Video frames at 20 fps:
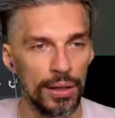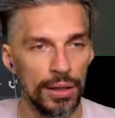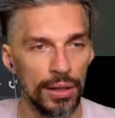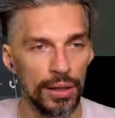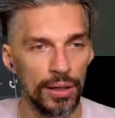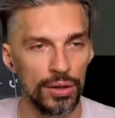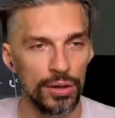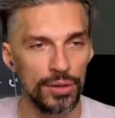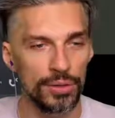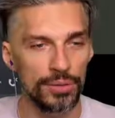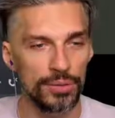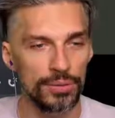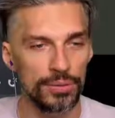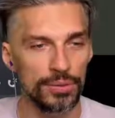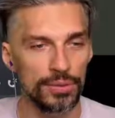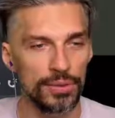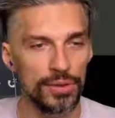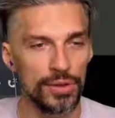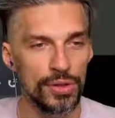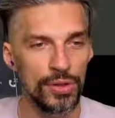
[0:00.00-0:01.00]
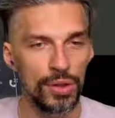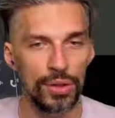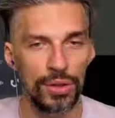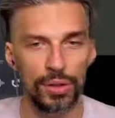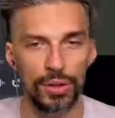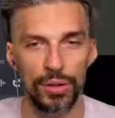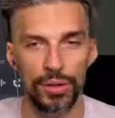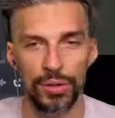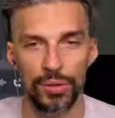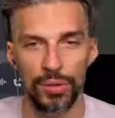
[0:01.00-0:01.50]
Good.
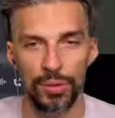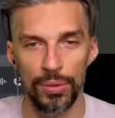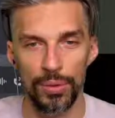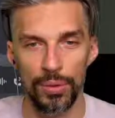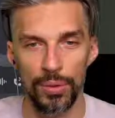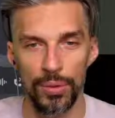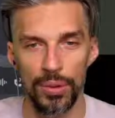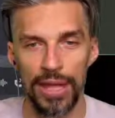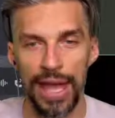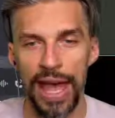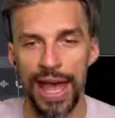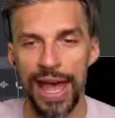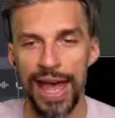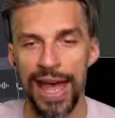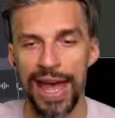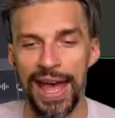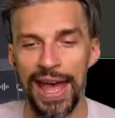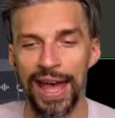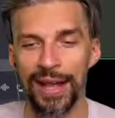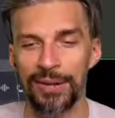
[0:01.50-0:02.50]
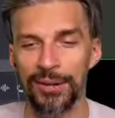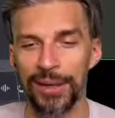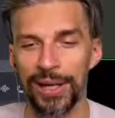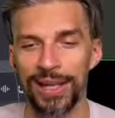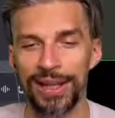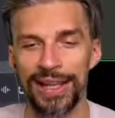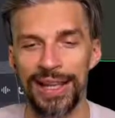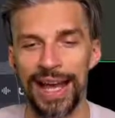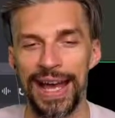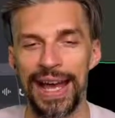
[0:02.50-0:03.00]
So, yay, look
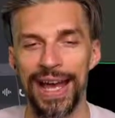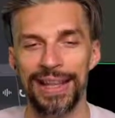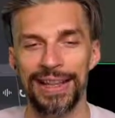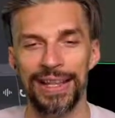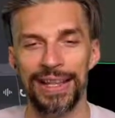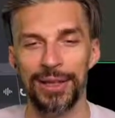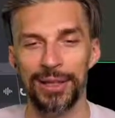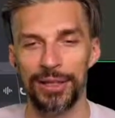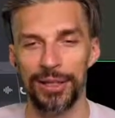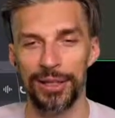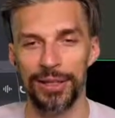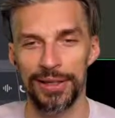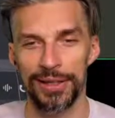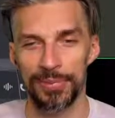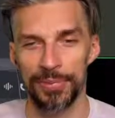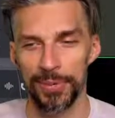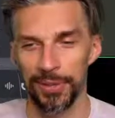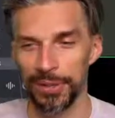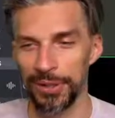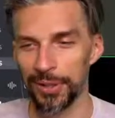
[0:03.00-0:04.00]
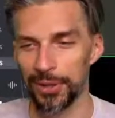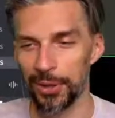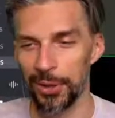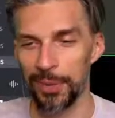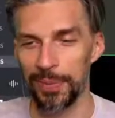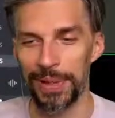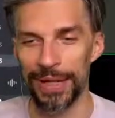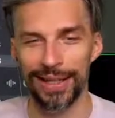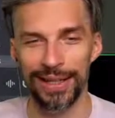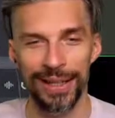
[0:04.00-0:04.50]
at that. That's pretty
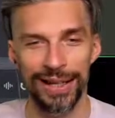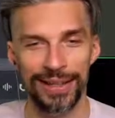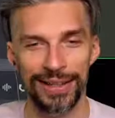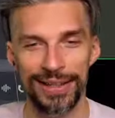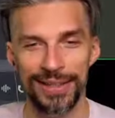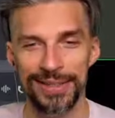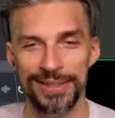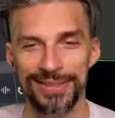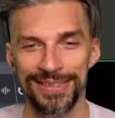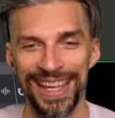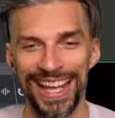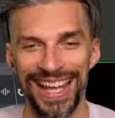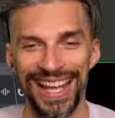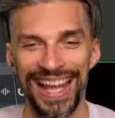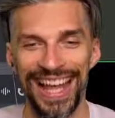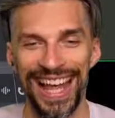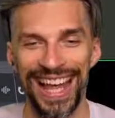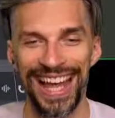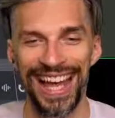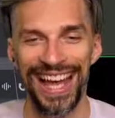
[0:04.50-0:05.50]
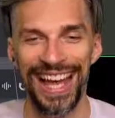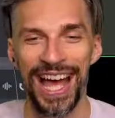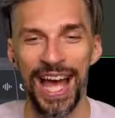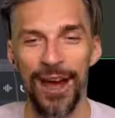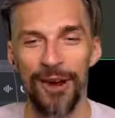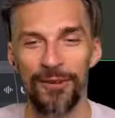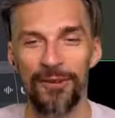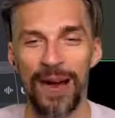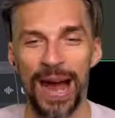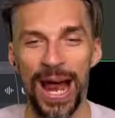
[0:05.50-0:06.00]
dope. I like this.
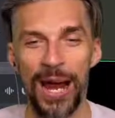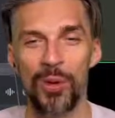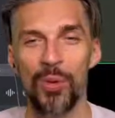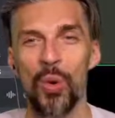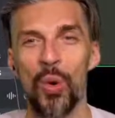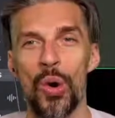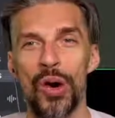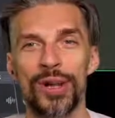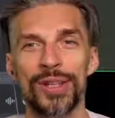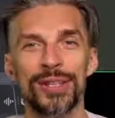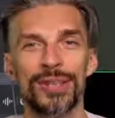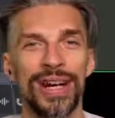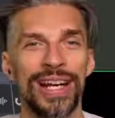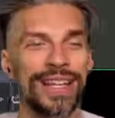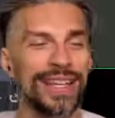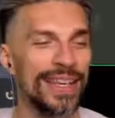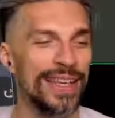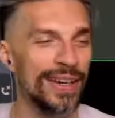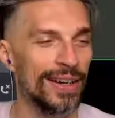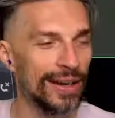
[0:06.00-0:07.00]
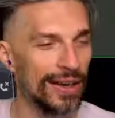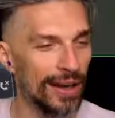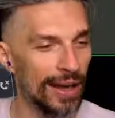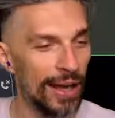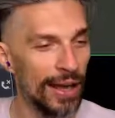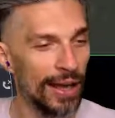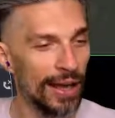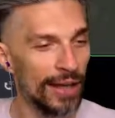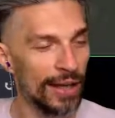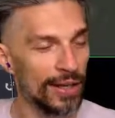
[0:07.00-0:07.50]
Fireworks right here.
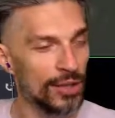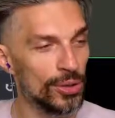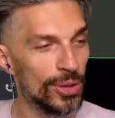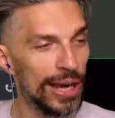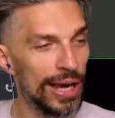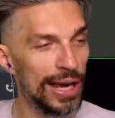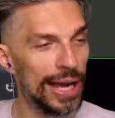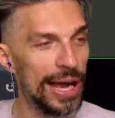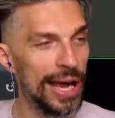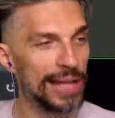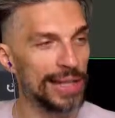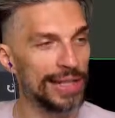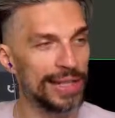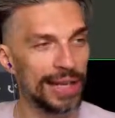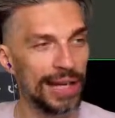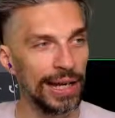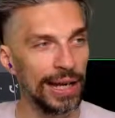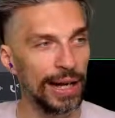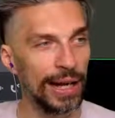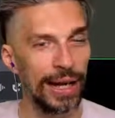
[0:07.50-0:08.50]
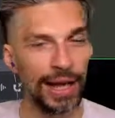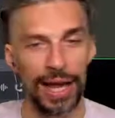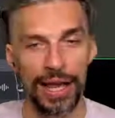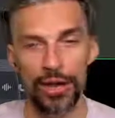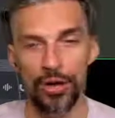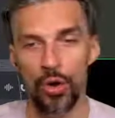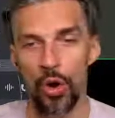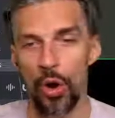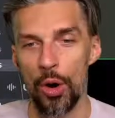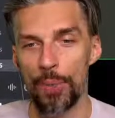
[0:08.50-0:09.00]
So yeah, guys, I
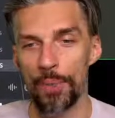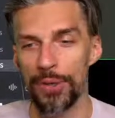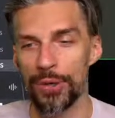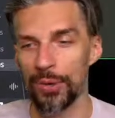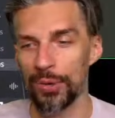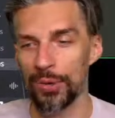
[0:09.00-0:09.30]
hope you